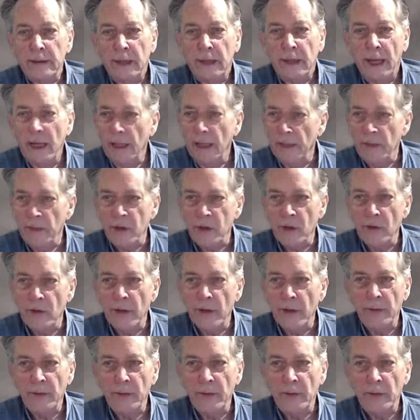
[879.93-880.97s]
And I'm sure
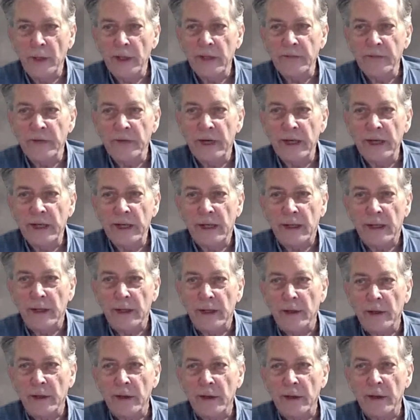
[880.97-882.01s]
they're working very
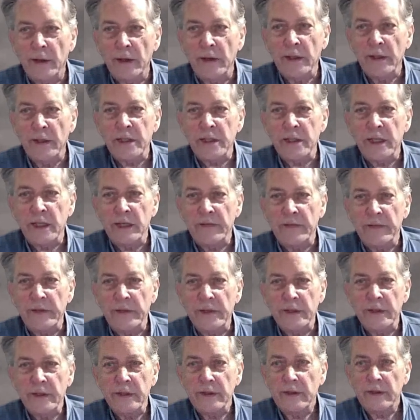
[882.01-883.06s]
hard on the lunar
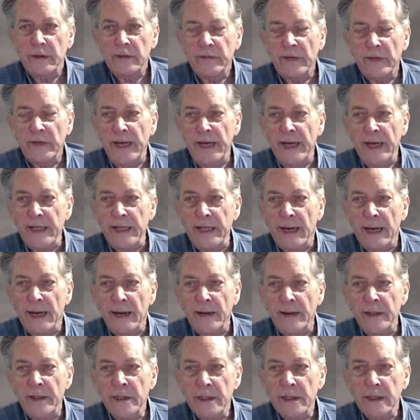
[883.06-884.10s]
surface for 8
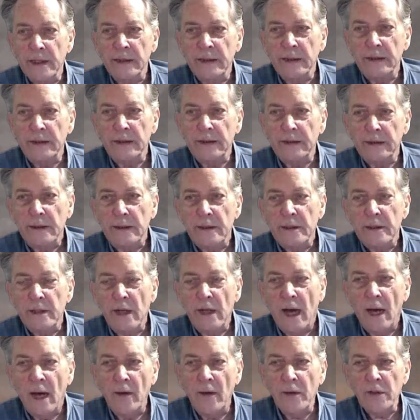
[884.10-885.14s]
hours.
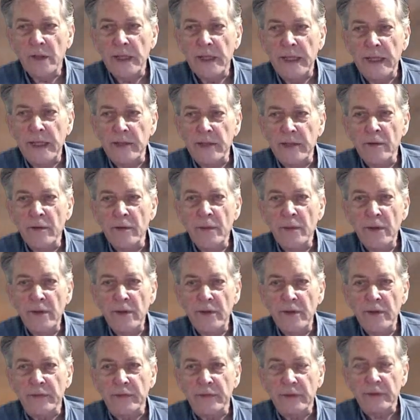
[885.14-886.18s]
So how is the heat
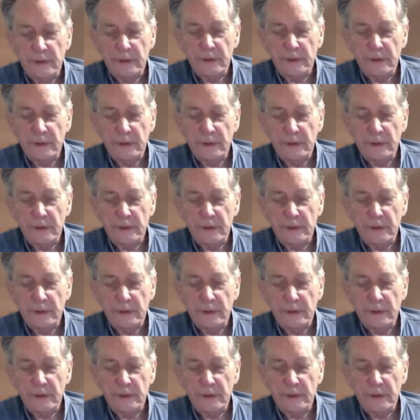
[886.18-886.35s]
removed?